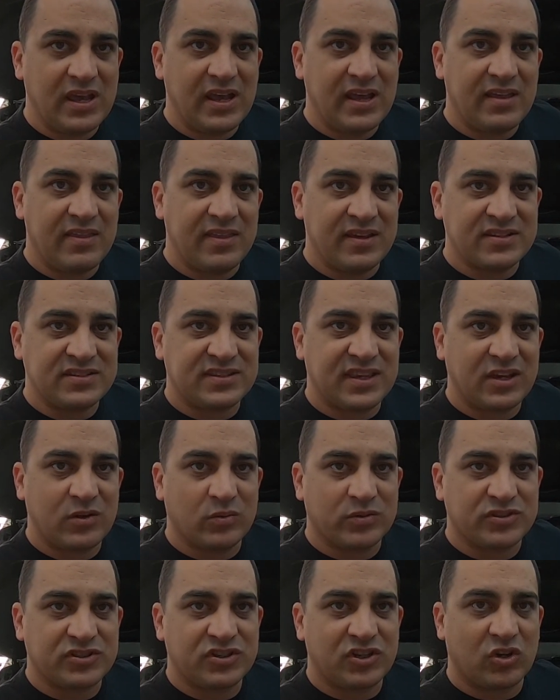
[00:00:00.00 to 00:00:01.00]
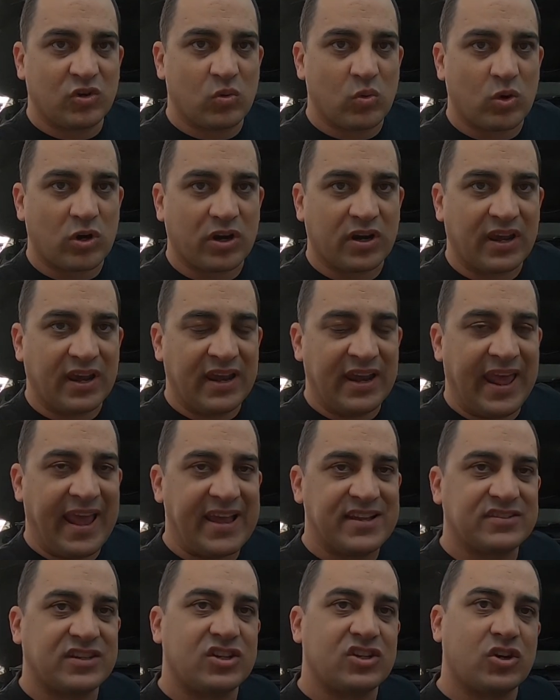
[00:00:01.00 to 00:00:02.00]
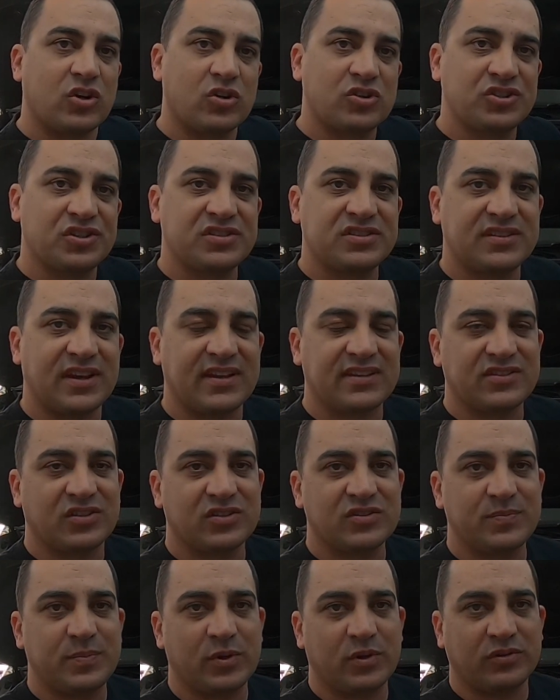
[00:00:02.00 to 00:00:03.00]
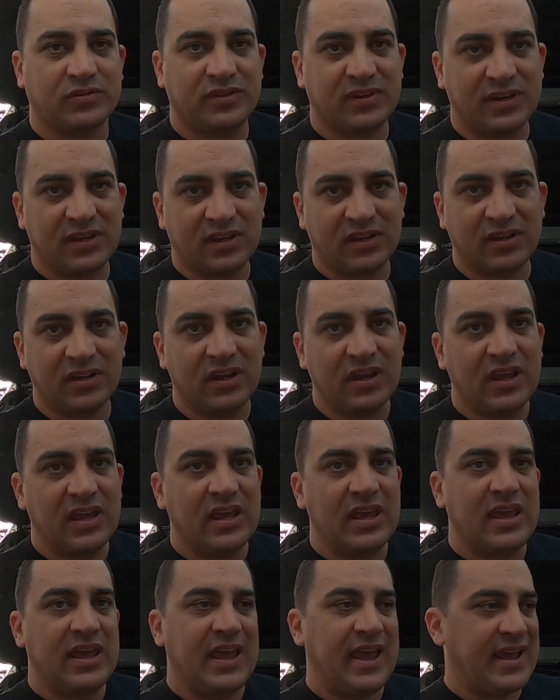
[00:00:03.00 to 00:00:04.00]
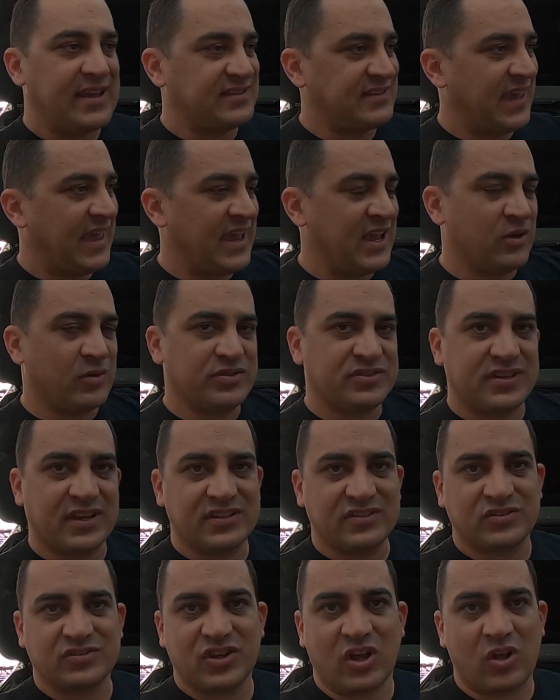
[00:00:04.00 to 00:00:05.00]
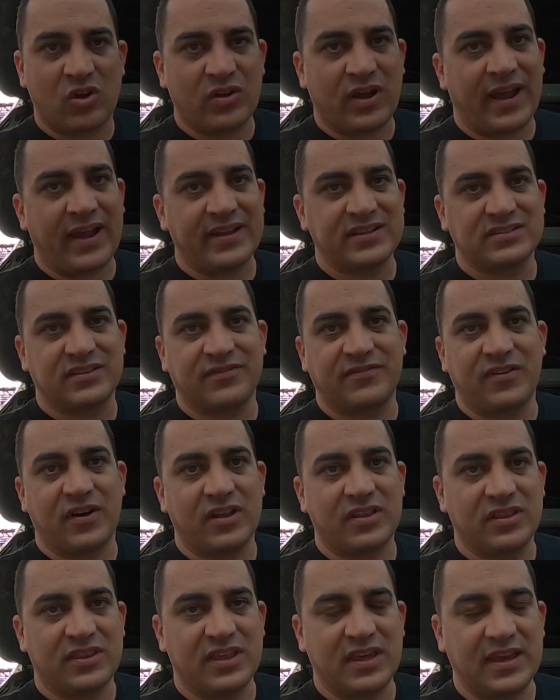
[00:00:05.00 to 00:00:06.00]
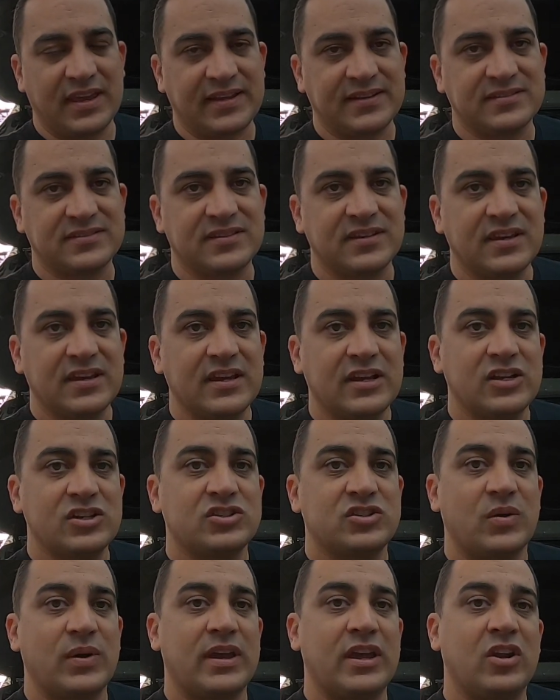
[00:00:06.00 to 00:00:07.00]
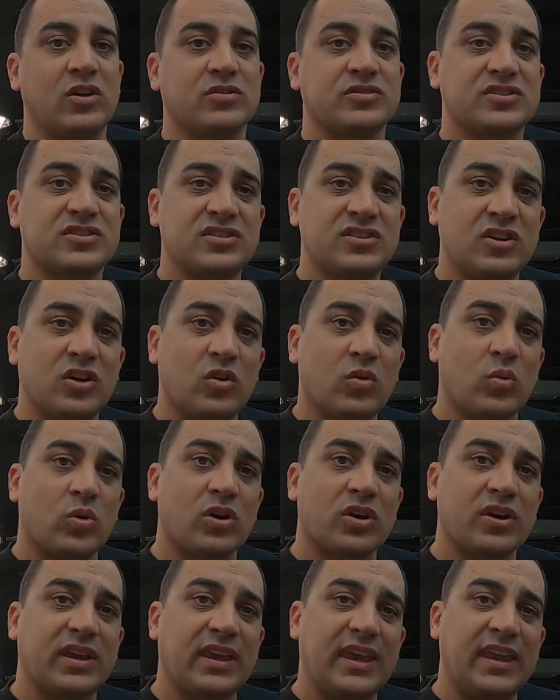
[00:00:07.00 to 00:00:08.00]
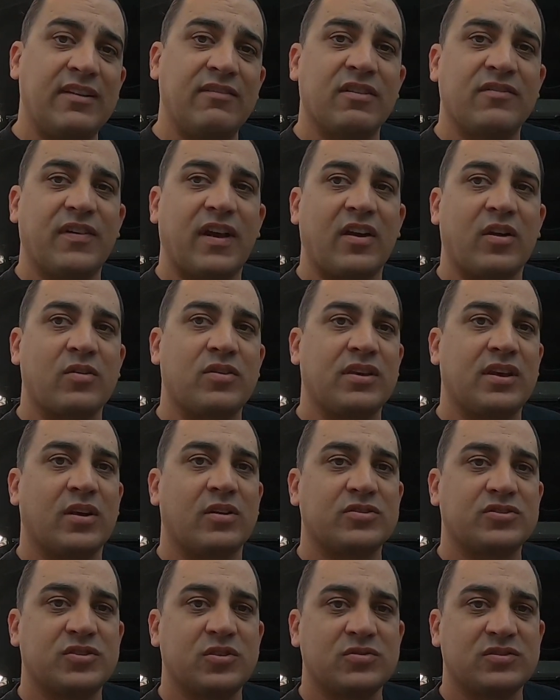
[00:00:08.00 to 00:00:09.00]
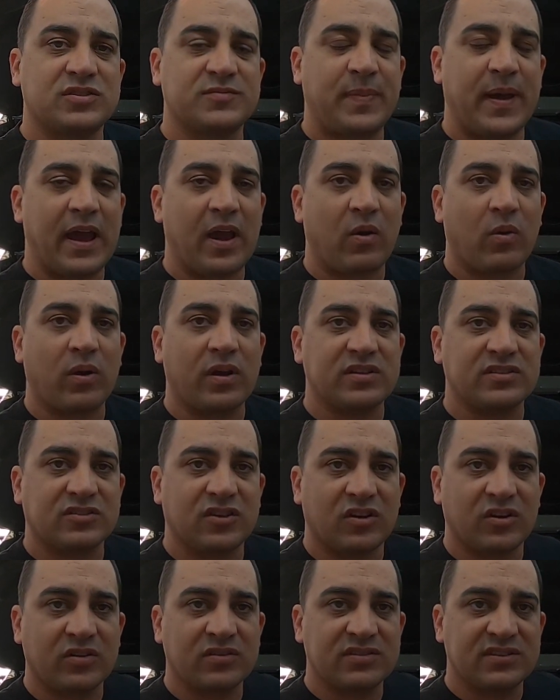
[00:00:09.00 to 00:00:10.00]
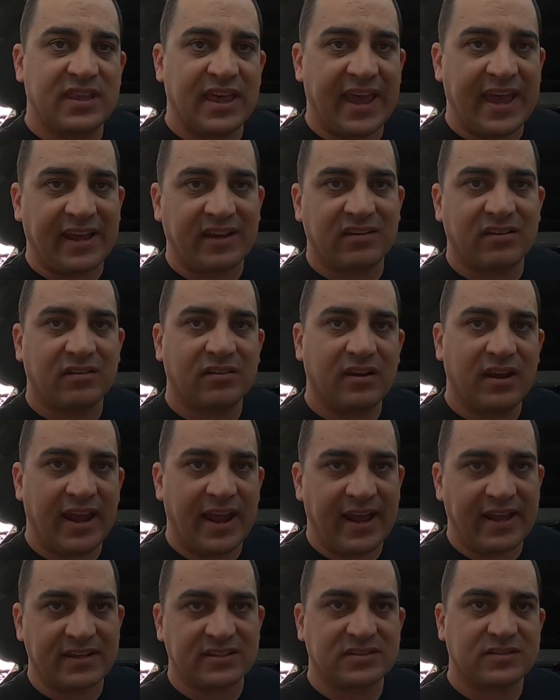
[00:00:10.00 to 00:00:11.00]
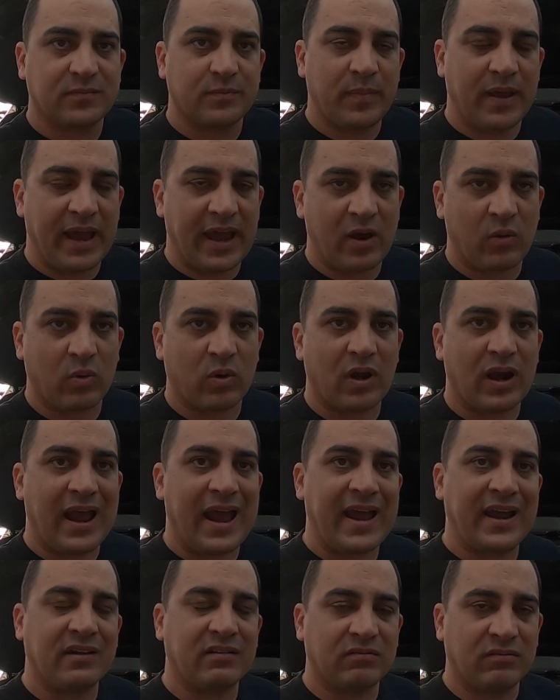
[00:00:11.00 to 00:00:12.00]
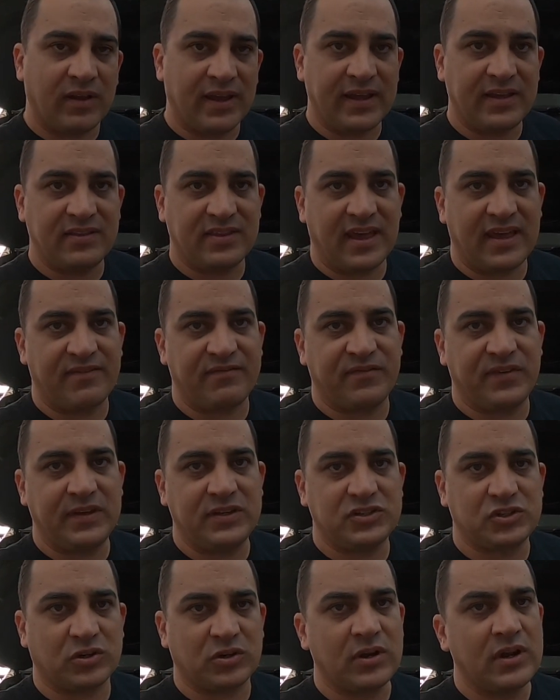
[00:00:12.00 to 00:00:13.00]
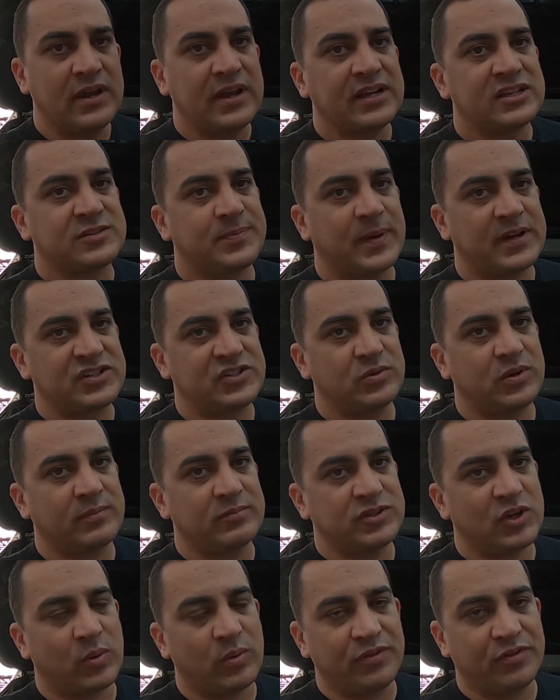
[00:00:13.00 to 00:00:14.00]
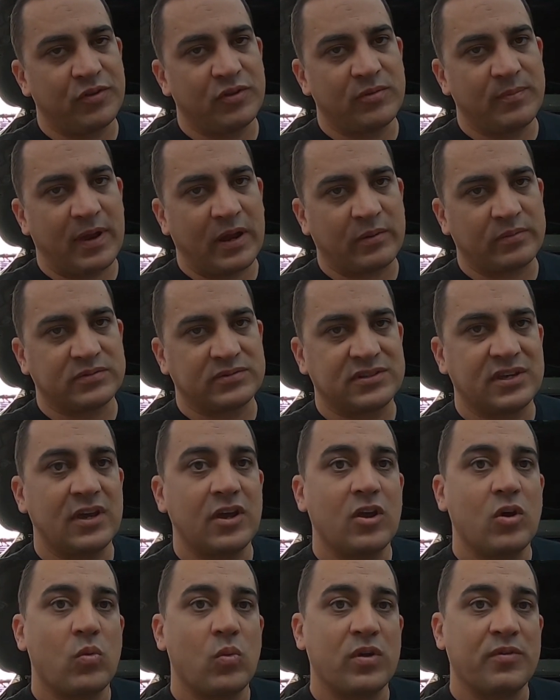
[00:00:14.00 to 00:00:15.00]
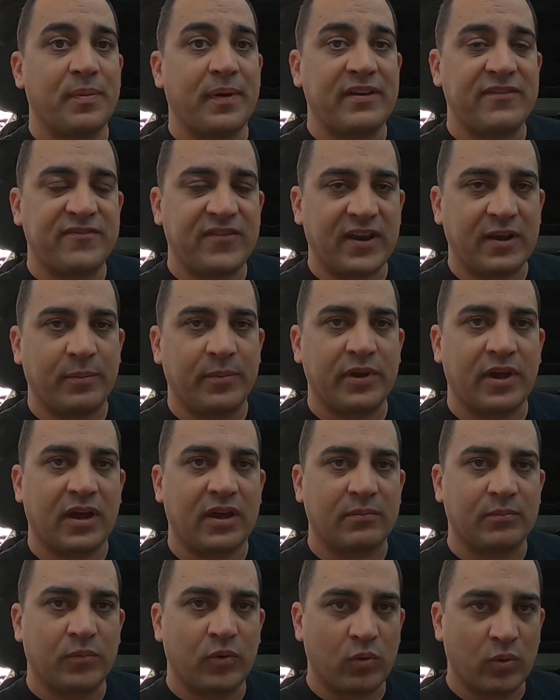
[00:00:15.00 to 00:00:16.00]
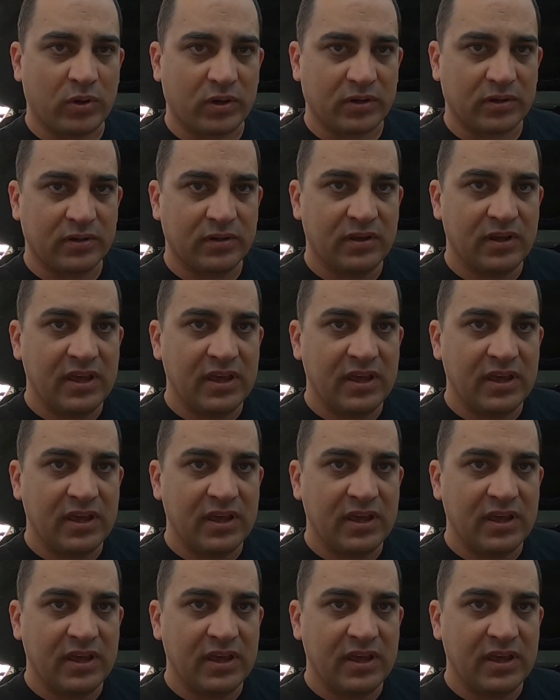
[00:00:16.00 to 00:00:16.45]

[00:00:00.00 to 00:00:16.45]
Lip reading: this thing will still work. It has inertia sensors built in, it has angle sensors, all kinds of fun things. So it'll still work even if everything else loses power, as long as that has power. I like that feature, especially when I'm towing through the mountains with my family on board.